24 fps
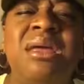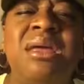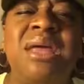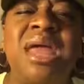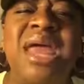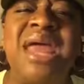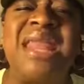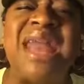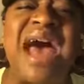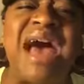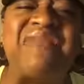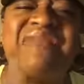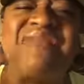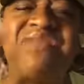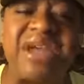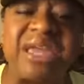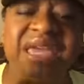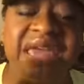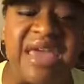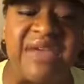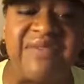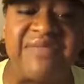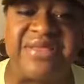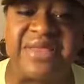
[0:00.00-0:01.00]
And I
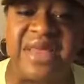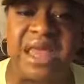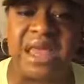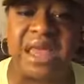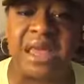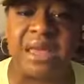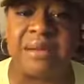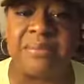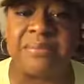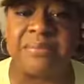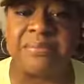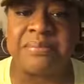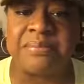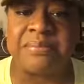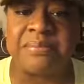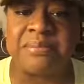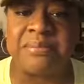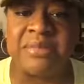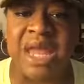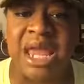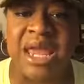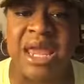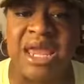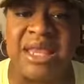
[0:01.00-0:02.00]
forgive them.
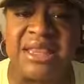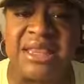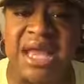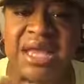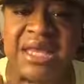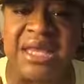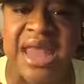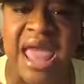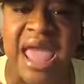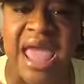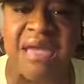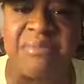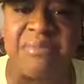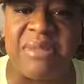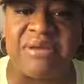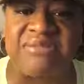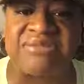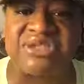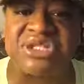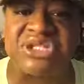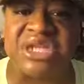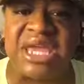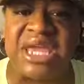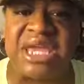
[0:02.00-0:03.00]
In the name
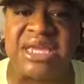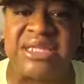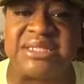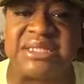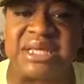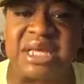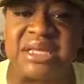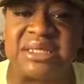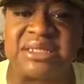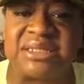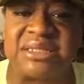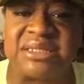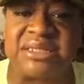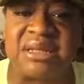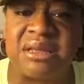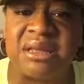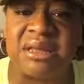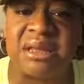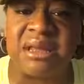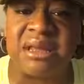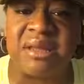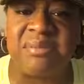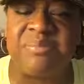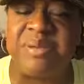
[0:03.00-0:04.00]
of Jesus,
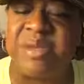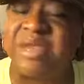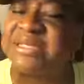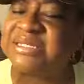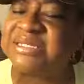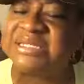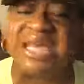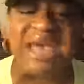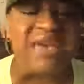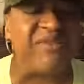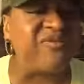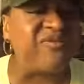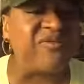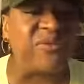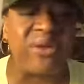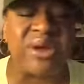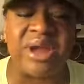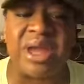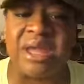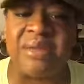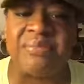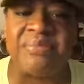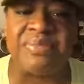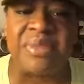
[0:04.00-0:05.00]
be set
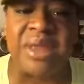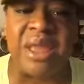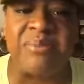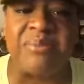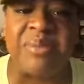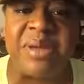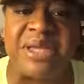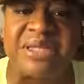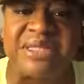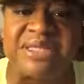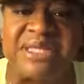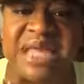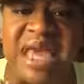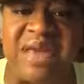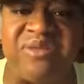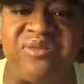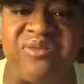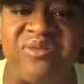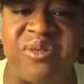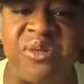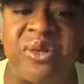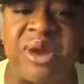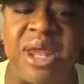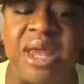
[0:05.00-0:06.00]
free. Be set
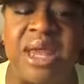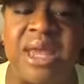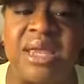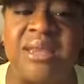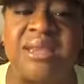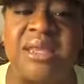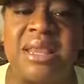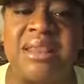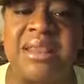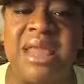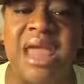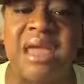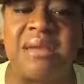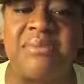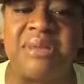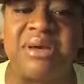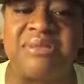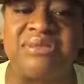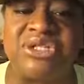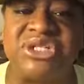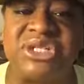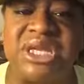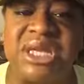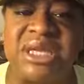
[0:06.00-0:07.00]
free in the name
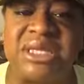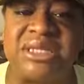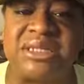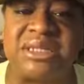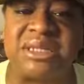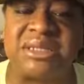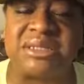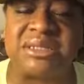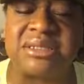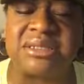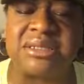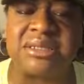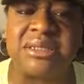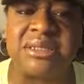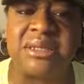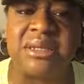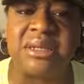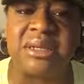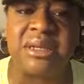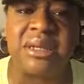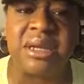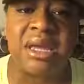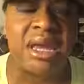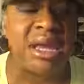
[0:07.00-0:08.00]
of Jesus
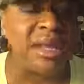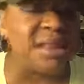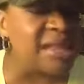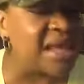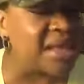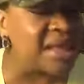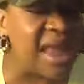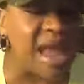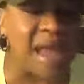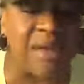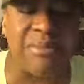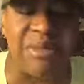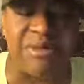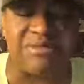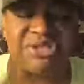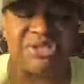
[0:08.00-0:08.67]
in the name of